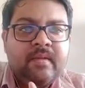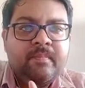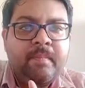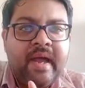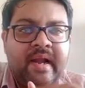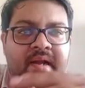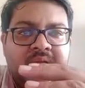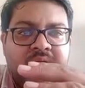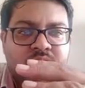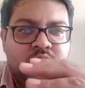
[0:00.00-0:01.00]
Parallel
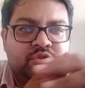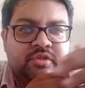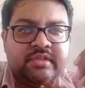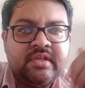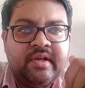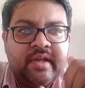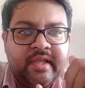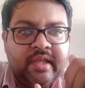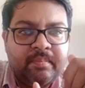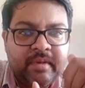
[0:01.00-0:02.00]
convolutions are
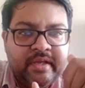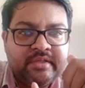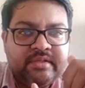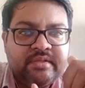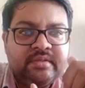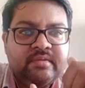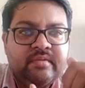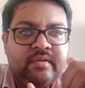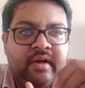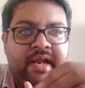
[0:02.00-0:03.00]
taking place
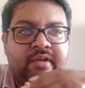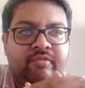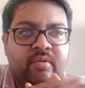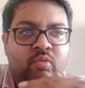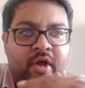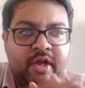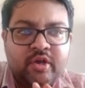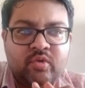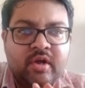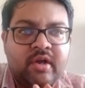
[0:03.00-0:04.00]
right from 1
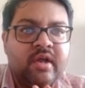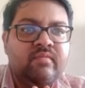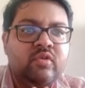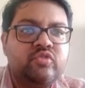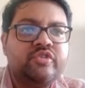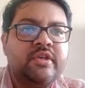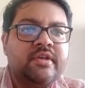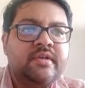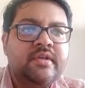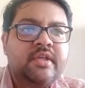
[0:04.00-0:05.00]
into 1
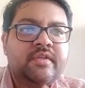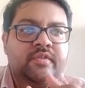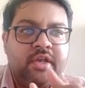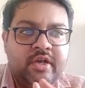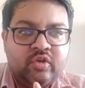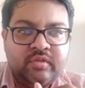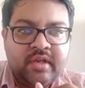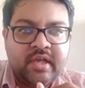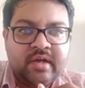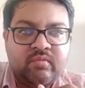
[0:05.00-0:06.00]
convolution, 3 into
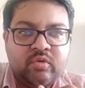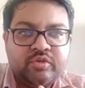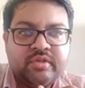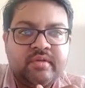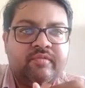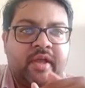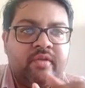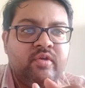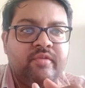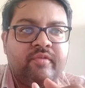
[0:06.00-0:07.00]
3 convolution, 5
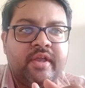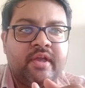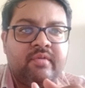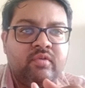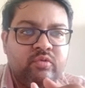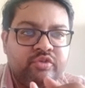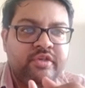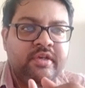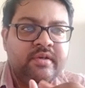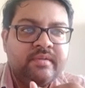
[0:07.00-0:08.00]
into 5
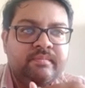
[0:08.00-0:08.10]
convolution